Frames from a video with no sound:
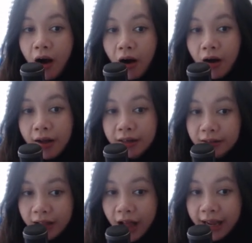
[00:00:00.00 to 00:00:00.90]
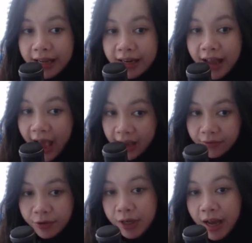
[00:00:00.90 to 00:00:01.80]
online
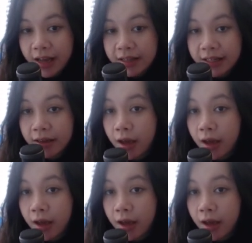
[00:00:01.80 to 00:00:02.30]
advertising